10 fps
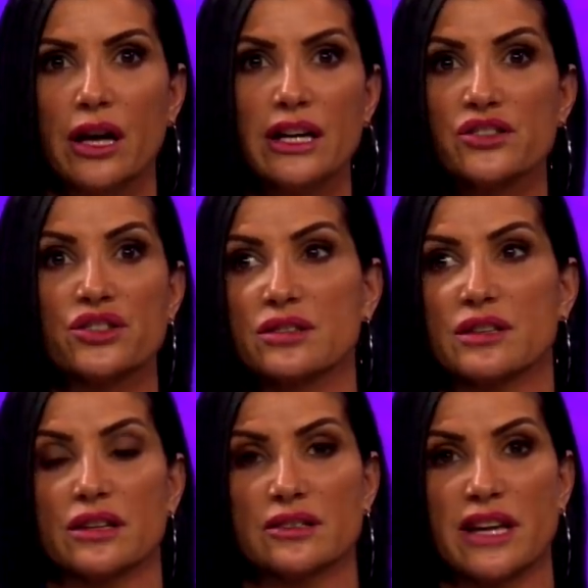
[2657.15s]
It's just
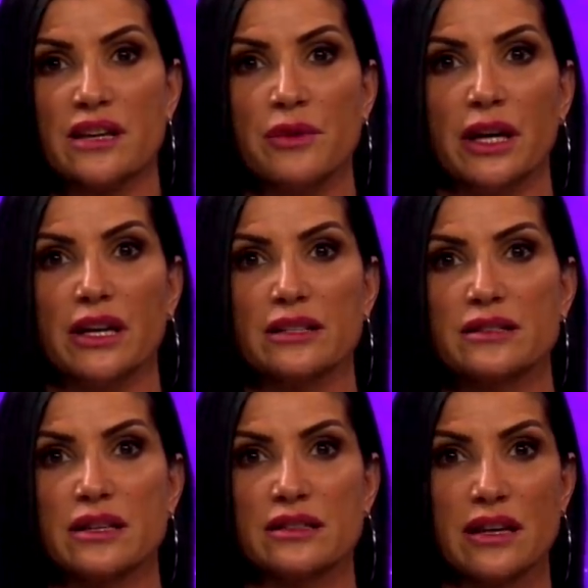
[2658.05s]
entertainment.
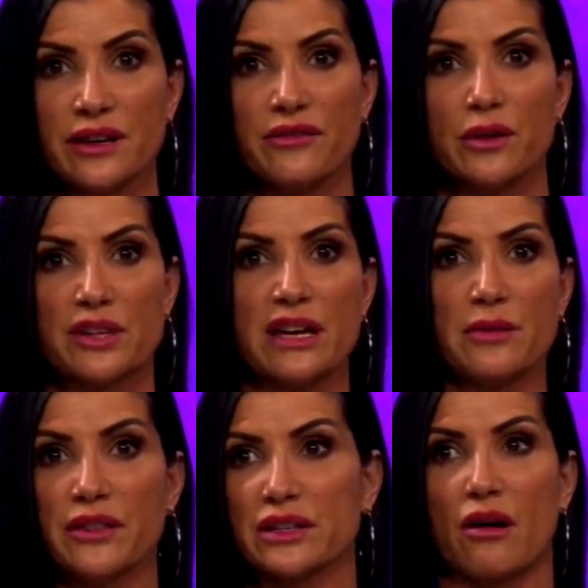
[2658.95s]
It's
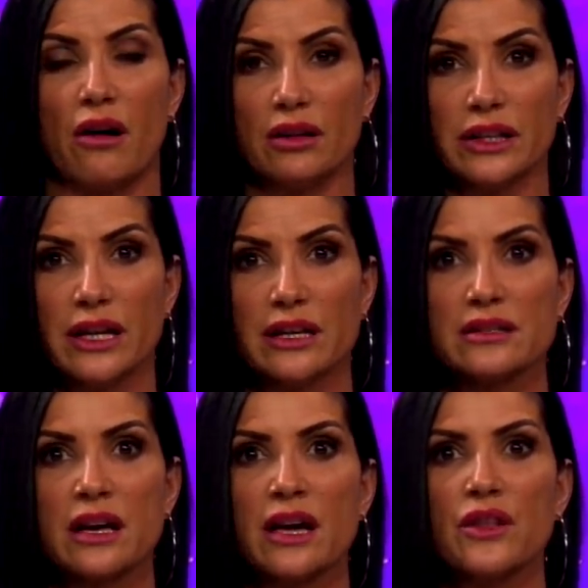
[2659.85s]
infotainment. That's all it
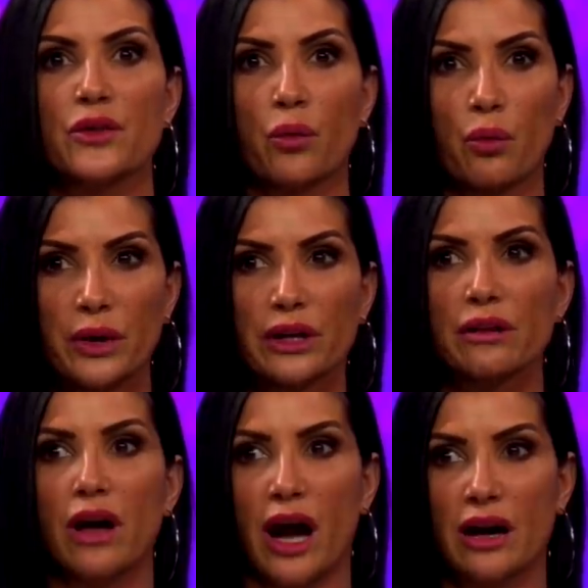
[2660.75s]
is. The
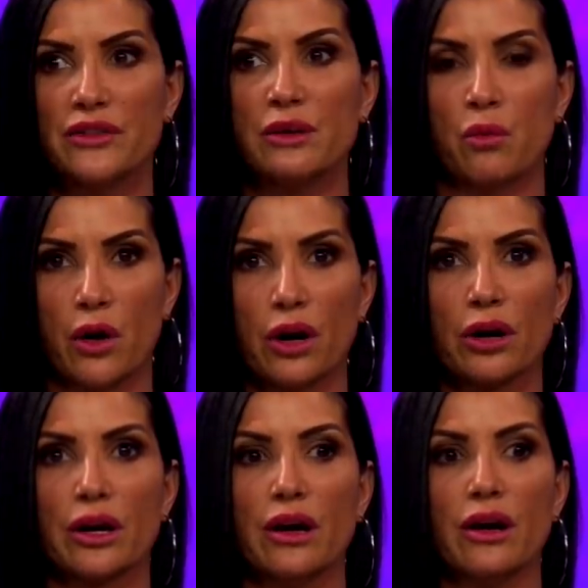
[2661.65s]
real heavy
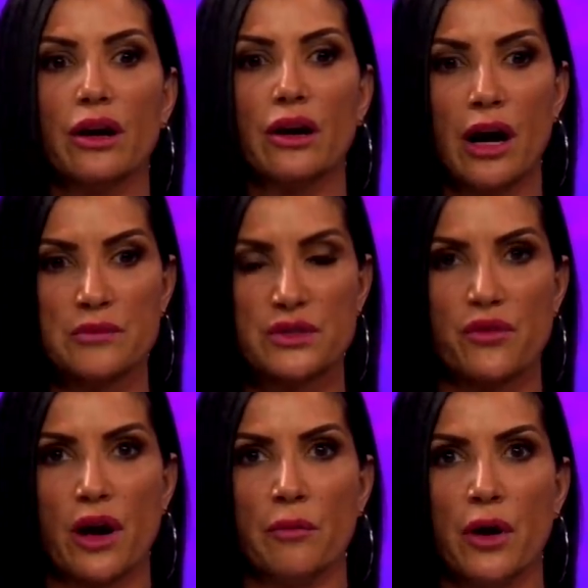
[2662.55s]
work comes
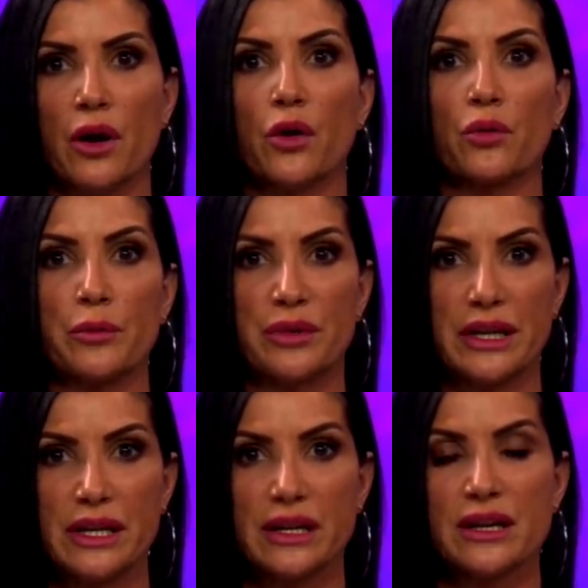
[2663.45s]
from
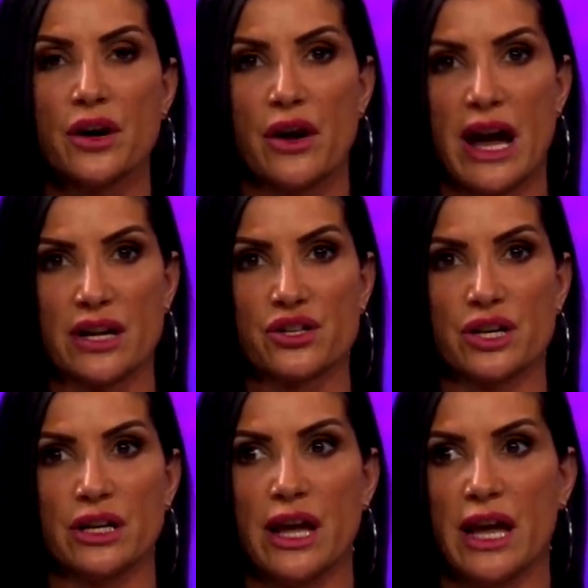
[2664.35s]
repeated
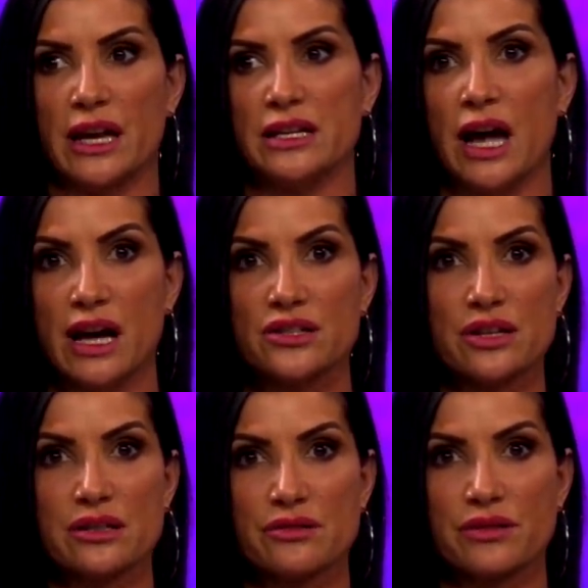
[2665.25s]
interaction, and not
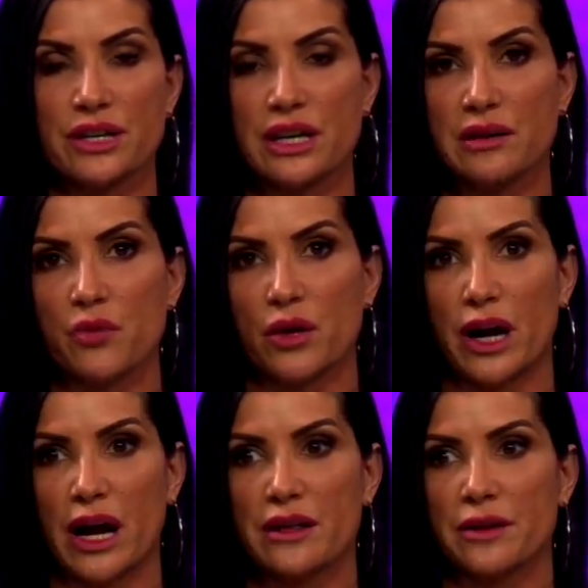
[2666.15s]
just through the keyboard
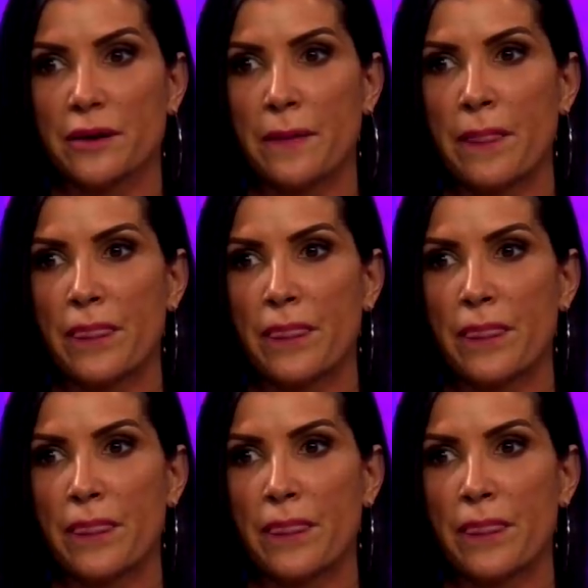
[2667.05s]
either.